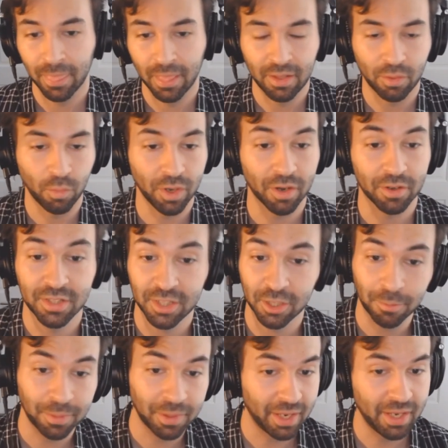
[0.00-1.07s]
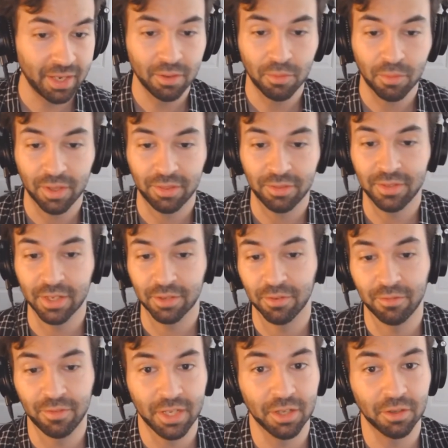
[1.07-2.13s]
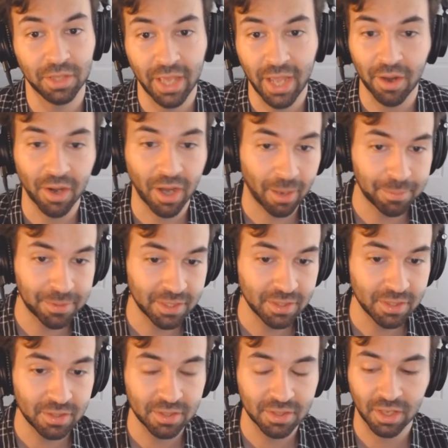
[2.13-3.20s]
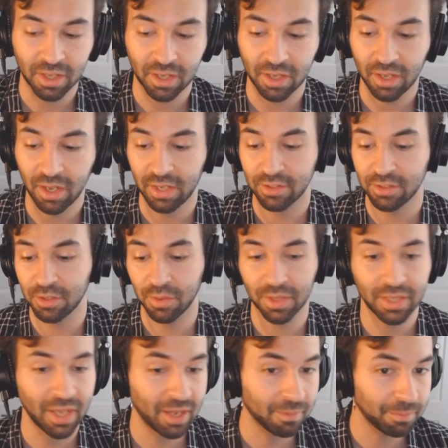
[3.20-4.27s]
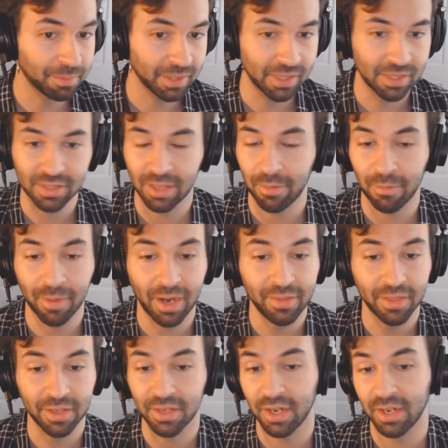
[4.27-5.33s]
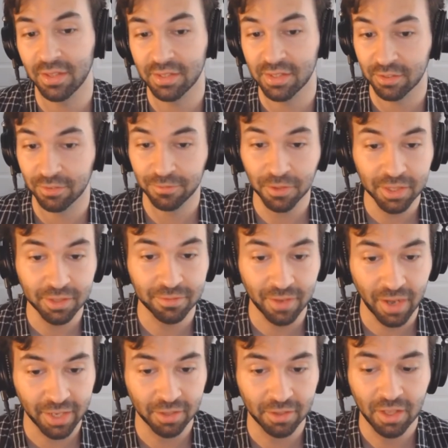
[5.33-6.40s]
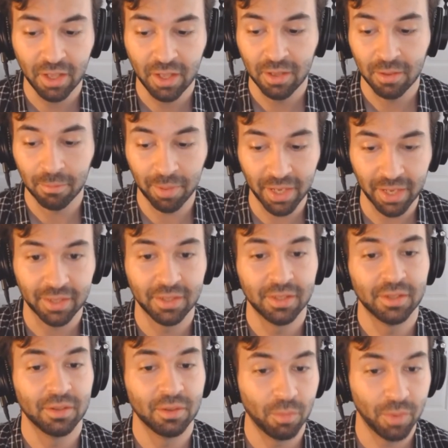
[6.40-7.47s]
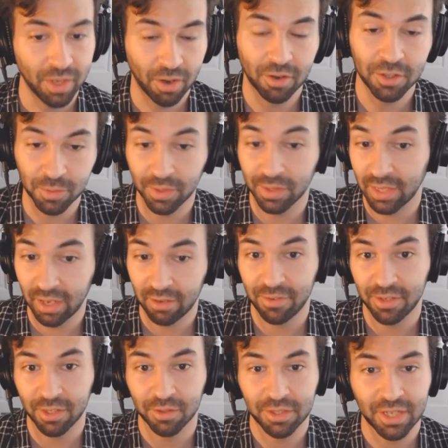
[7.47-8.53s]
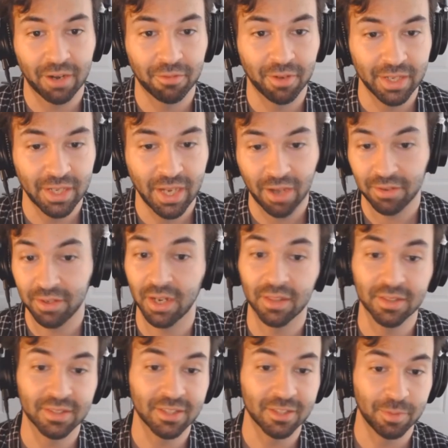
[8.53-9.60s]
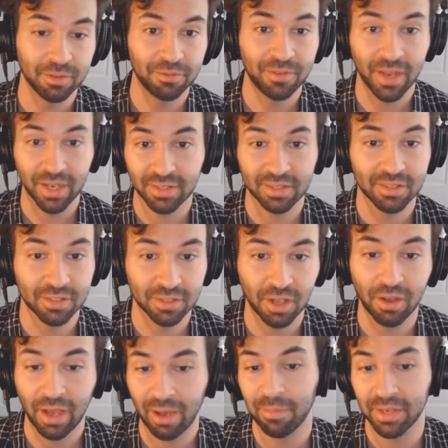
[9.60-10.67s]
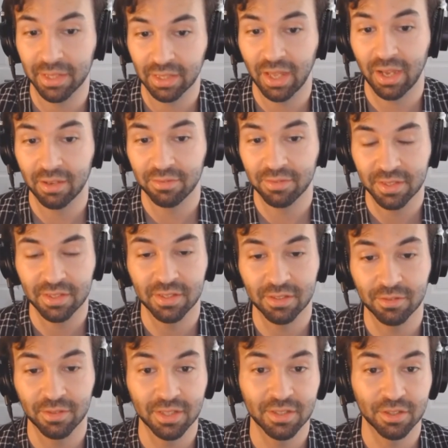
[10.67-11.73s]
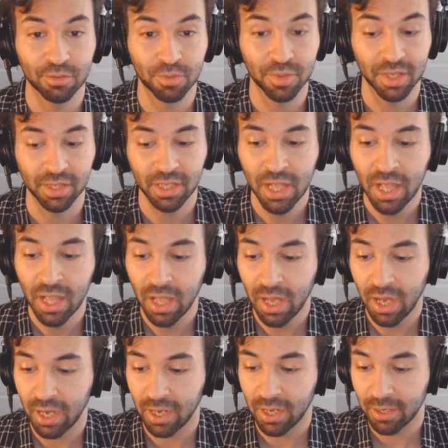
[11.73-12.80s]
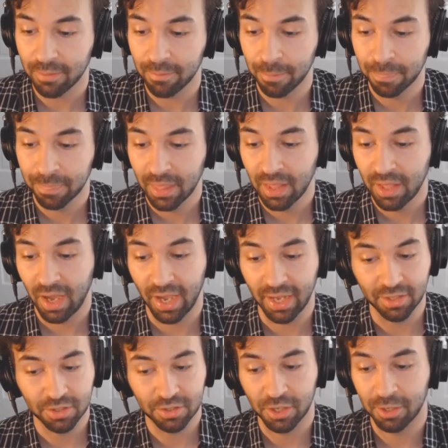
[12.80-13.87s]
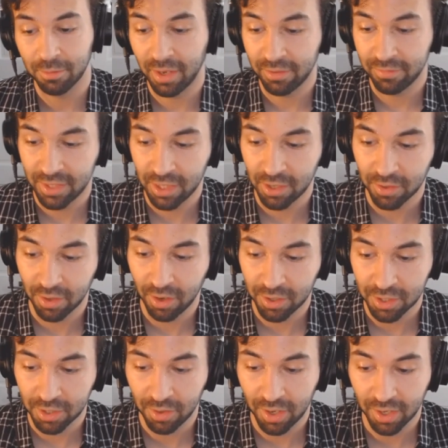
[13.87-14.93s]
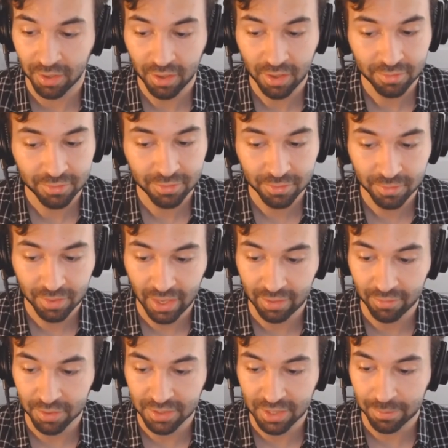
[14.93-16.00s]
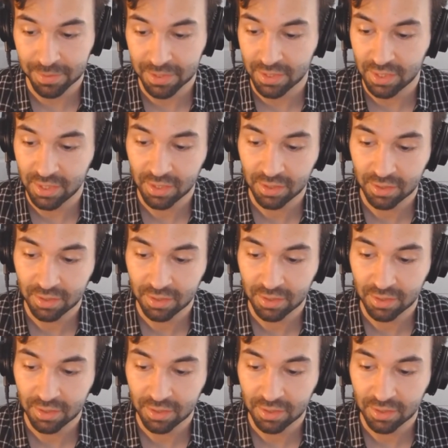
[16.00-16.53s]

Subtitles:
We are still playing with different video layout options. And so again, please keep in mind that none of this is fully final, but we are doing live video chat right now. None of this has been faked. This is all happening live. This is real. I can turn my video and audio on and off. I have those options here.